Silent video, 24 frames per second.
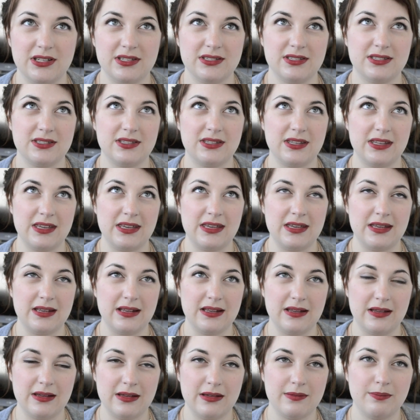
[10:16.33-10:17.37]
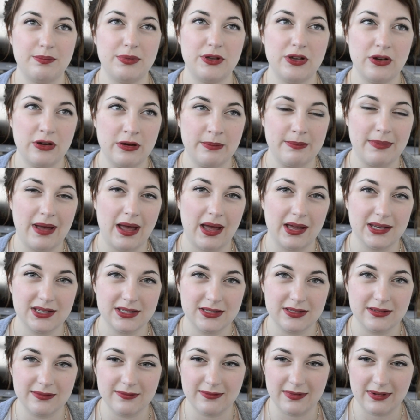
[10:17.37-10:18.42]
is the pure
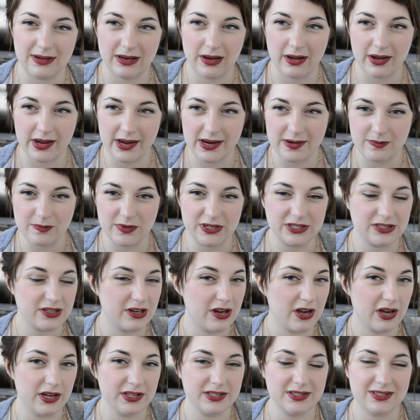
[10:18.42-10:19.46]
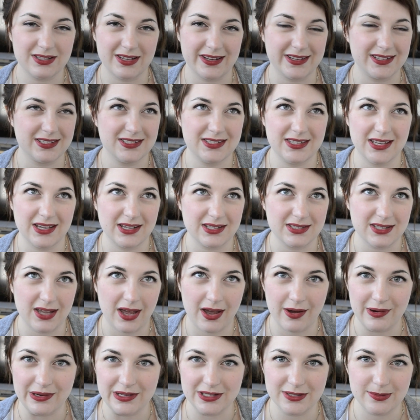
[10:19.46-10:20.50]
matte line which lasts like 6
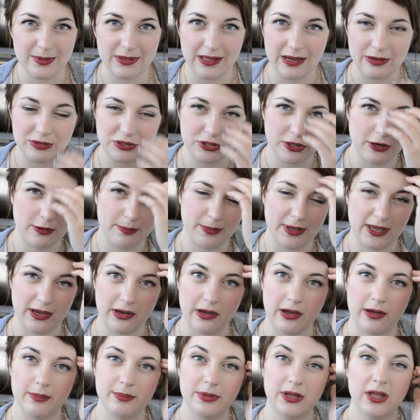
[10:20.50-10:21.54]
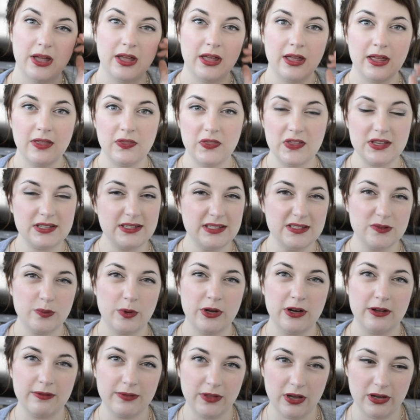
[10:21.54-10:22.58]
hours without topping up. This is
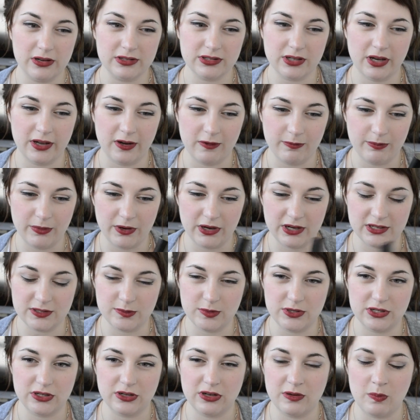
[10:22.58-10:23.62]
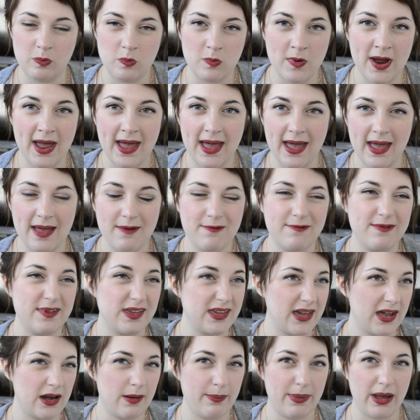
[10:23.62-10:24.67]
one of those kind of products which you can wear,
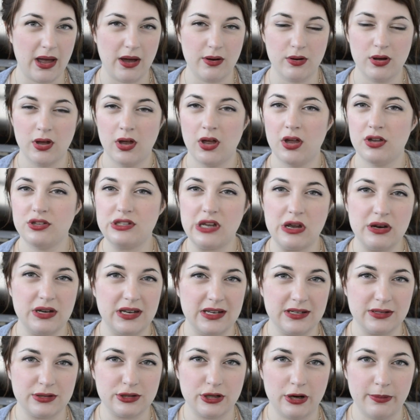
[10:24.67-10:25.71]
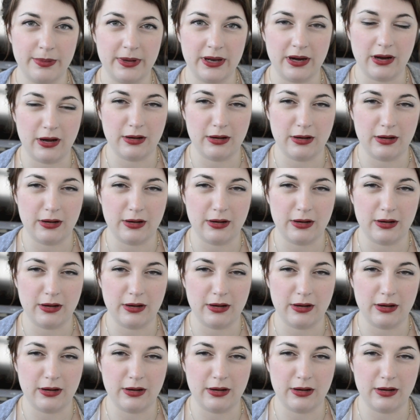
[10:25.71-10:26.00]
forget about, don't need to top it